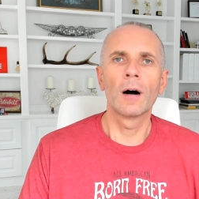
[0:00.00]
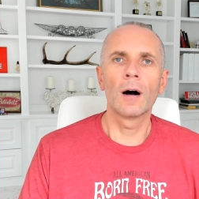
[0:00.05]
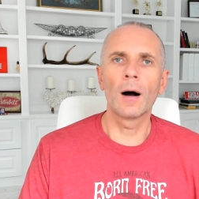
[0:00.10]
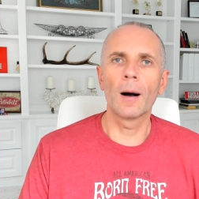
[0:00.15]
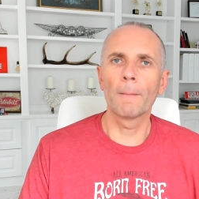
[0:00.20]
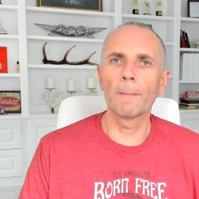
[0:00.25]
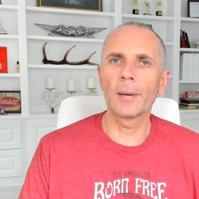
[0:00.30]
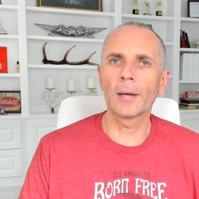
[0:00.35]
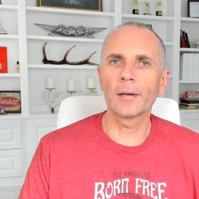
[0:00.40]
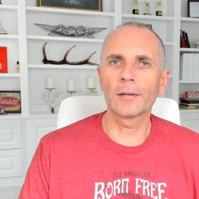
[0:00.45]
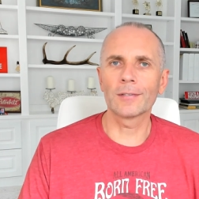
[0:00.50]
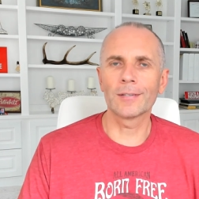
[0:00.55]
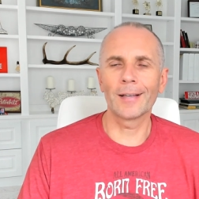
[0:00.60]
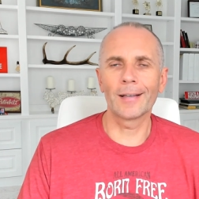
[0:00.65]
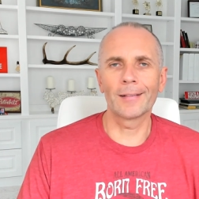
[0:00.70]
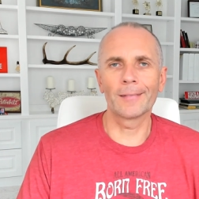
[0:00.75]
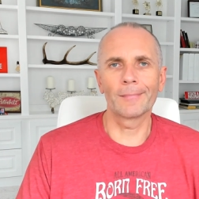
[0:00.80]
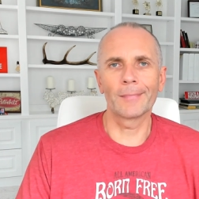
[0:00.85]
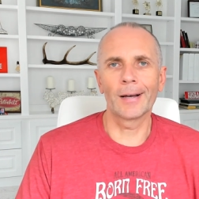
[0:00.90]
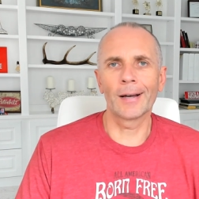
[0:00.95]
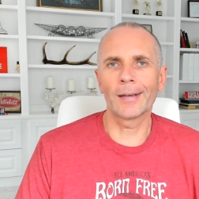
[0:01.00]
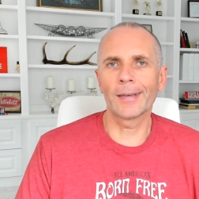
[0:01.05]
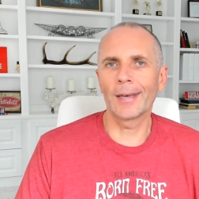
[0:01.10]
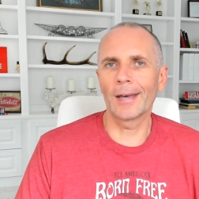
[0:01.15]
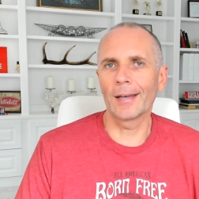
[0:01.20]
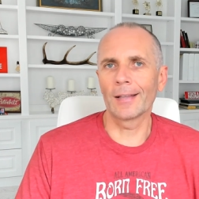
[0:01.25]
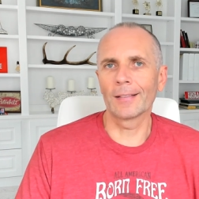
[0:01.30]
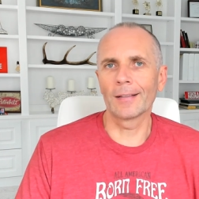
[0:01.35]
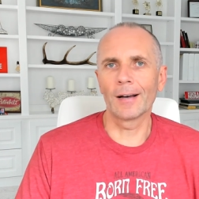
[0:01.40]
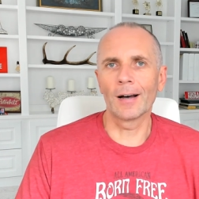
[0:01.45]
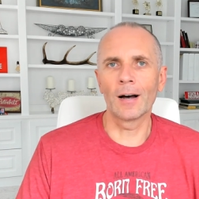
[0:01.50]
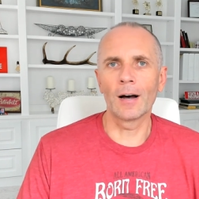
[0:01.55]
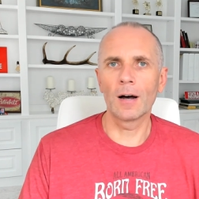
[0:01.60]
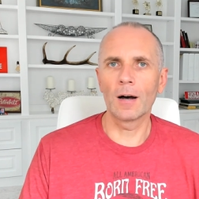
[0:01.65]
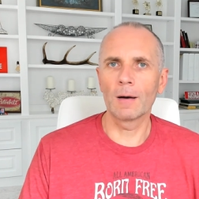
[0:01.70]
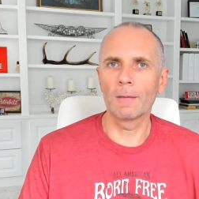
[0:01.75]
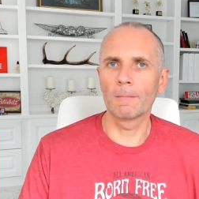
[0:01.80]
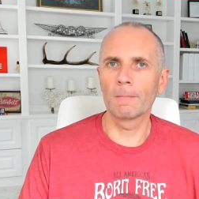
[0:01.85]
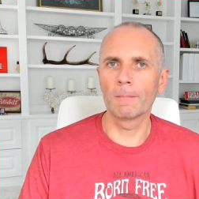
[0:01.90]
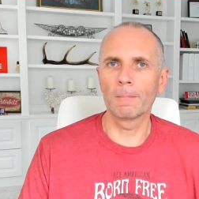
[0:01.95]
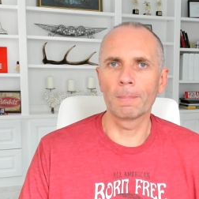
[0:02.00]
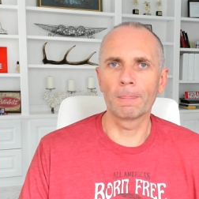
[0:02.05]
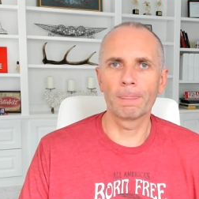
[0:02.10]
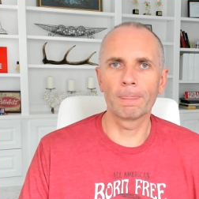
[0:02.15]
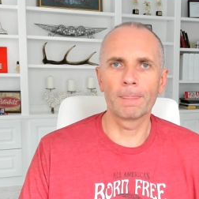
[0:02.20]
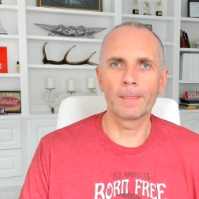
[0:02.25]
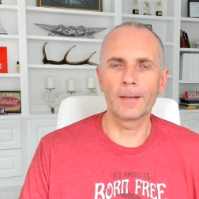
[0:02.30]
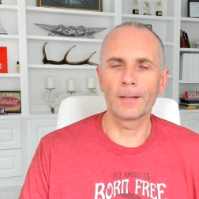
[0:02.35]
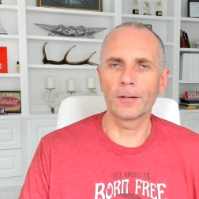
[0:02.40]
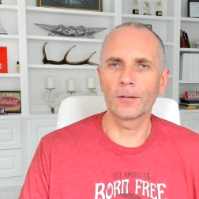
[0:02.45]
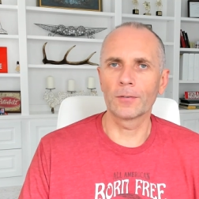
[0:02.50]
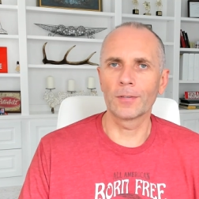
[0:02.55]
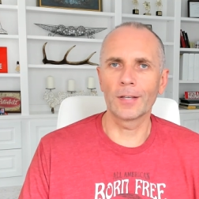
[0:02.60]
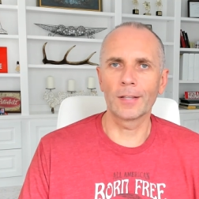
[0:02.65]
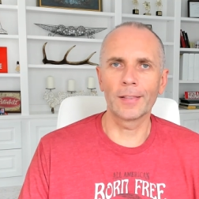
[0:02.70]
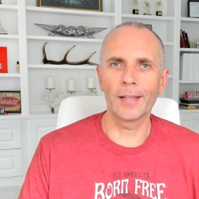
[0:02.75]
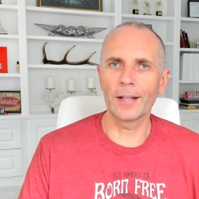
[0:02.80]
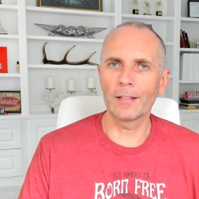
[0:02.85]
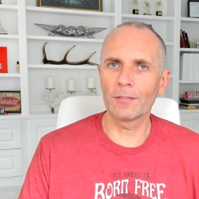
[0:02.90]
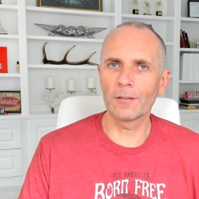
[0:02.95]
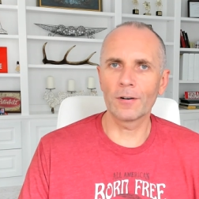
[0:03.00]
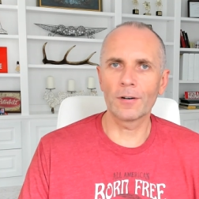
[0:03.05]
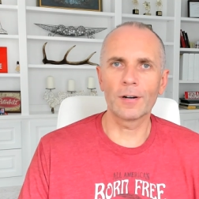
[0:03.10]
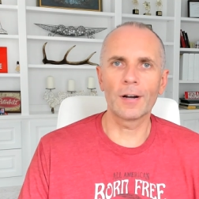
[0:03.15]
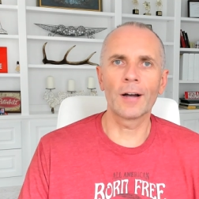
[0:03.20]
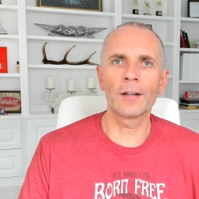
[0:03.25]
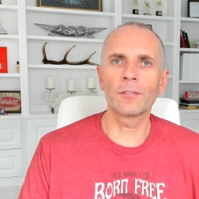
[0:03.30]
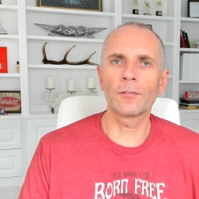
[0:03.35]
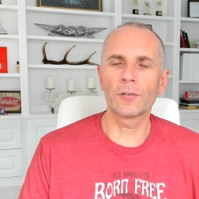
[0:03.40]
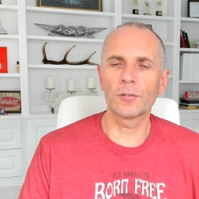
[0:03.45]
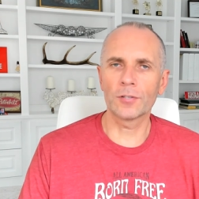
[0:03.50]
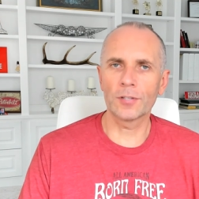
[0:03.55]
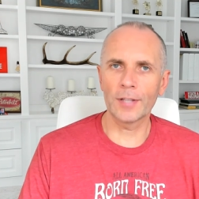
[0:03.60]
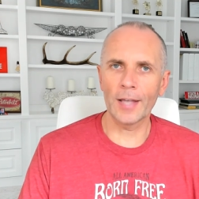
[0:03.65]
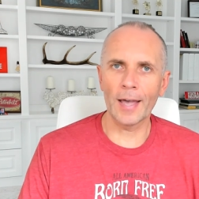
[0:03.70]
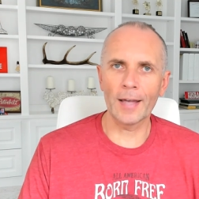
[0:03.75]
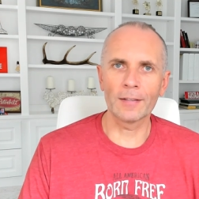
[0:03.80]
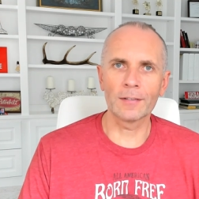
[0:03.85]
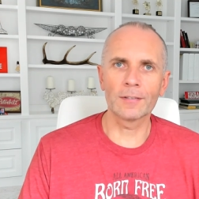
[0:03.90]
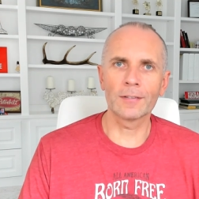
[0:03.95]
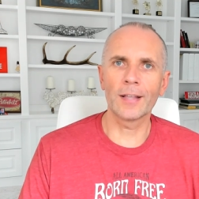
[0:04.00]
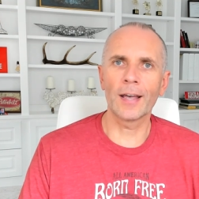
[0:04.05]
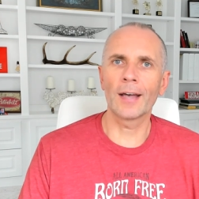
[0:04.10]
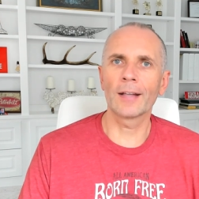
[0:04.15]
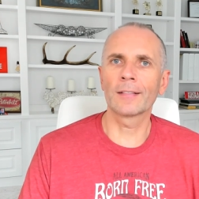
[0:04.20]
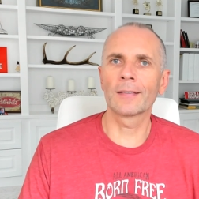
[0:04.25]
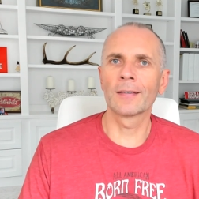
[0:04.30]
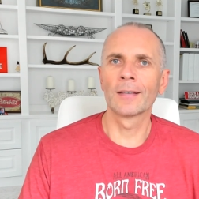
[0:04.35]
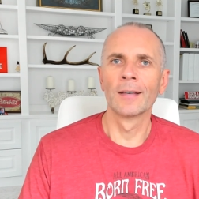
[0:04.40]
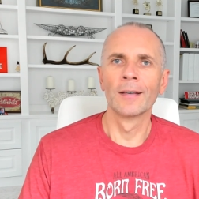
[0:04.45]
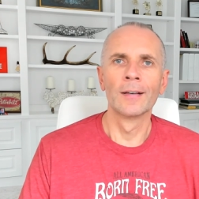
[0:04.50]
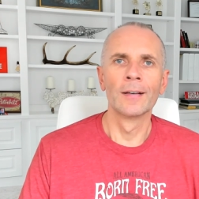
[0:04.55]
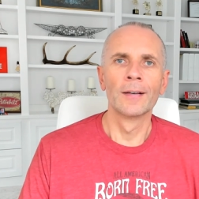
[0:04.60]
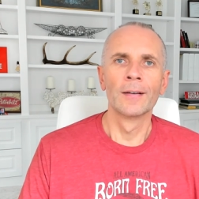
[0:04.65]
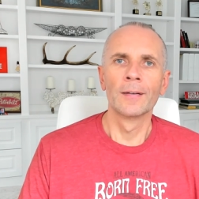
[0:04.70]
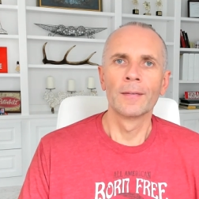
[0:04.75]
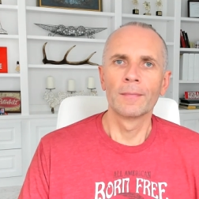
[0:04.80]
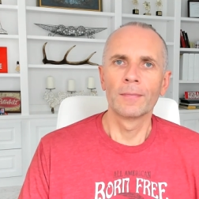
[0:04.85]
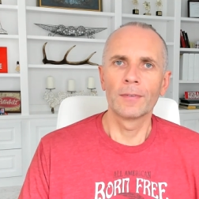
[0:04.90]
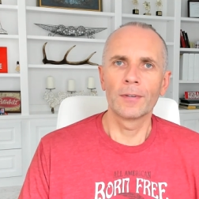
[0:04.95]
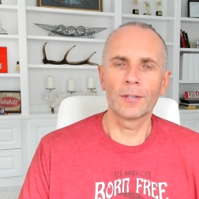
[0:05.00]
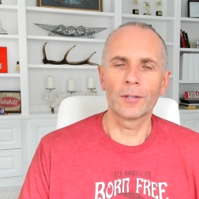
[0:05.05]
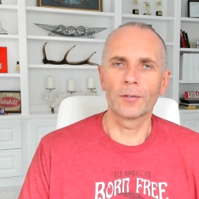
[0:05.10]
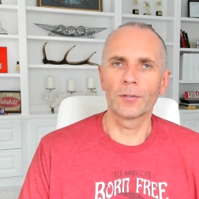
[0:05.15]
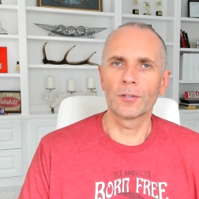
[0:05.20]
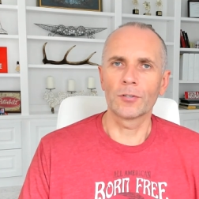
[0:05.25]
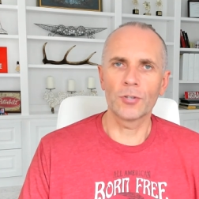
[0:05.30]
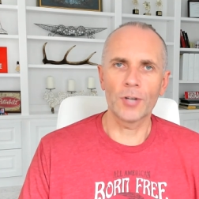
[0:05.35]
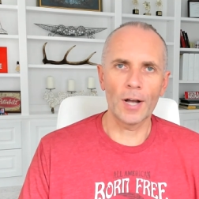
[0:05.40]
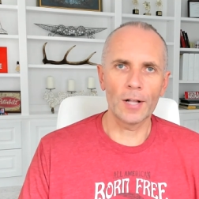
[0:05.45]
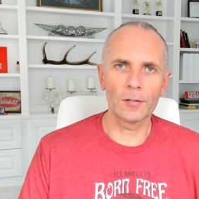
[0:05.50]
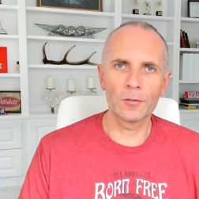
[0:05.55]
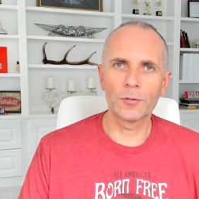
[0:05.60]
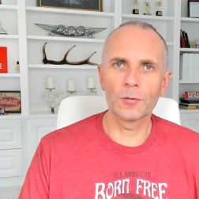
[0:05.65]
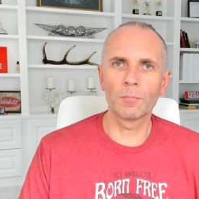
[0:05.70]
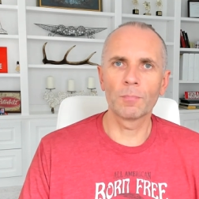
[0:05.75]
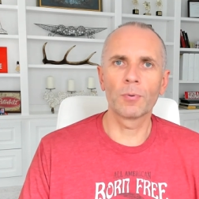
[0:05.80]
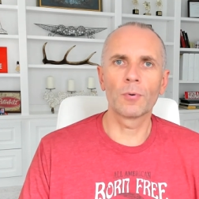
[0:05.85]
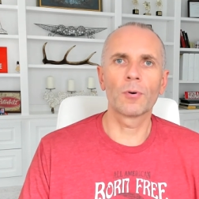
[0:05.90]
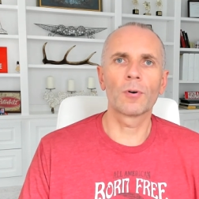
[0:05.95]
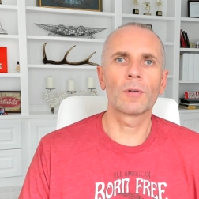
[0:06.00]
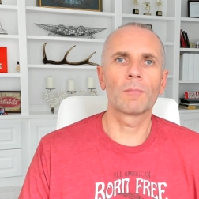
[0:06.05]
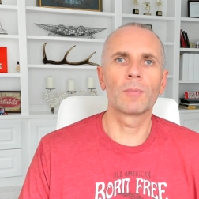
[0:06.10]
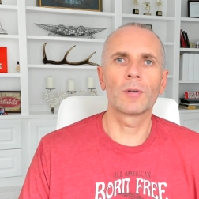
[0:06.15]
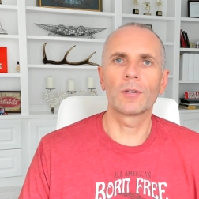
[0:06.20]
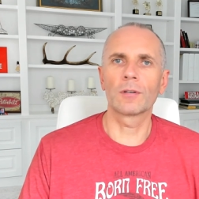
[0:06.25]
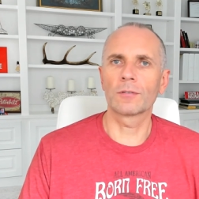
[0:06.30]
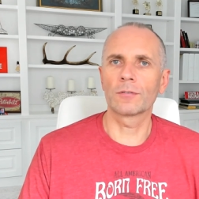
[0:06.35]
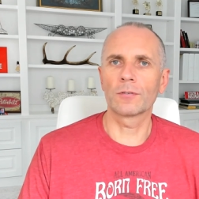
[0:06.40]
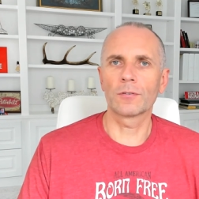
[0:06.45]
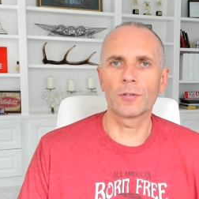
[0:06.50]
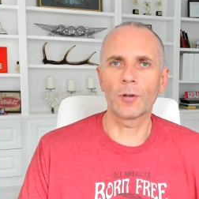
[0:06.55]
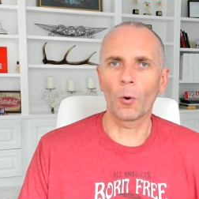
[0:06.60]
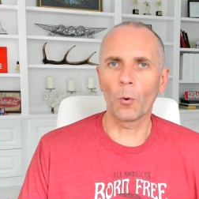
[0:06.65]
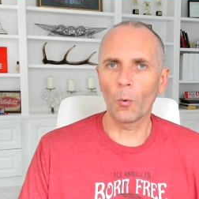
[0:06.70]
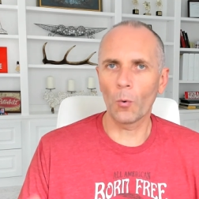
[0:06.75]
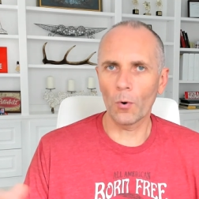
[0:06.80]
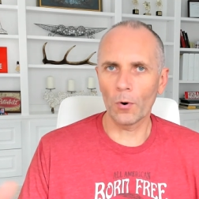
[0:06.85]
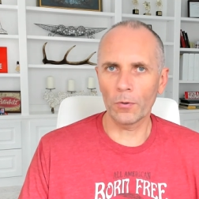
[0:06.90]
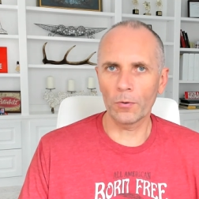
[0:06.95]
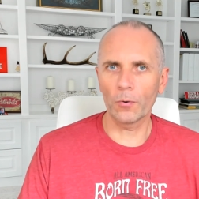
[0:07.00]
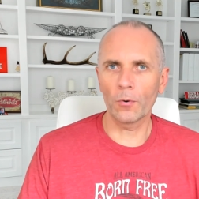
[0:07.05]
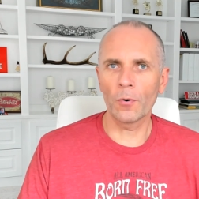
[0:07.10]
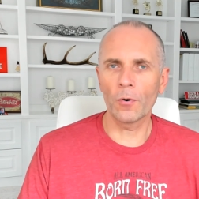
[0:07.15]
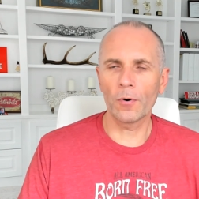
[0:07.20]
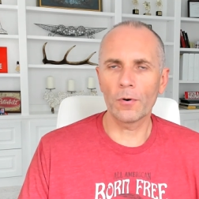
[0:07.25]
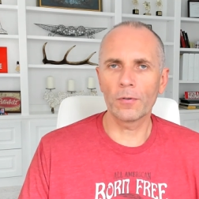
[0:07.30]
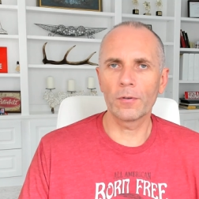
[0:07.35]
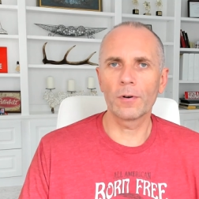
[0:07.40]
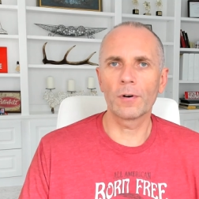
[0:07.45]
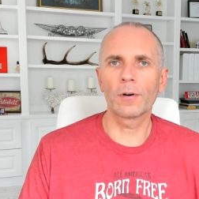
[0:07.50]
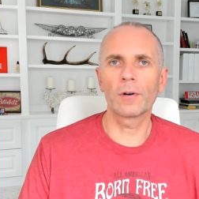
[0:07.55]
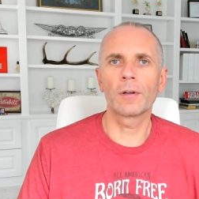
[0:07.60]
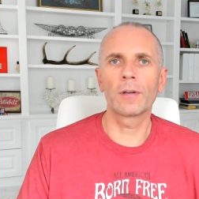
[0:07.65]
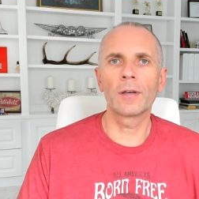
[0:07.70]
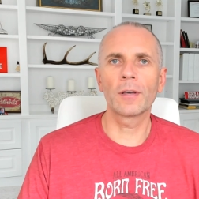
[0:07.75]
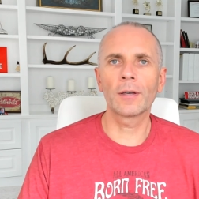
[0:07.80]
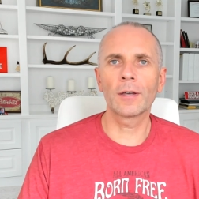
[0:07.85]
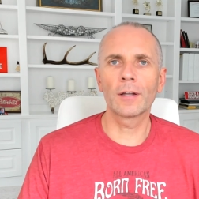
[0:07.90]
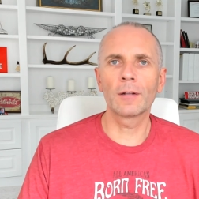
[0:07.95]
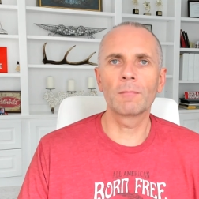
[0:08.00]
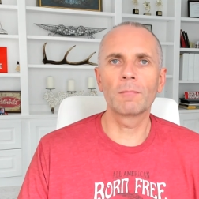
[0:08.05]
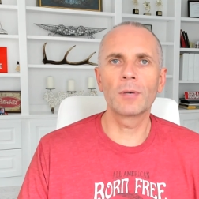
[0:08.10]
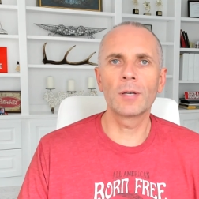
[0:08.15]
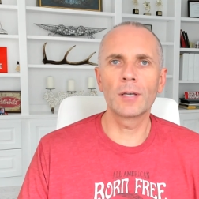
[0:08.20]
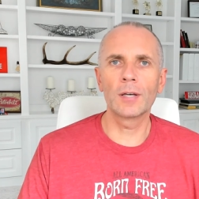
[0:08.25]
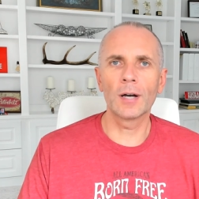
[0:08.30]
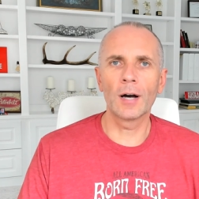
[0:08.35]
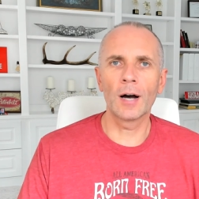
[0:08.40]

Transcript: because then again, the lender understands that, the child support, because there's a court order, it can be,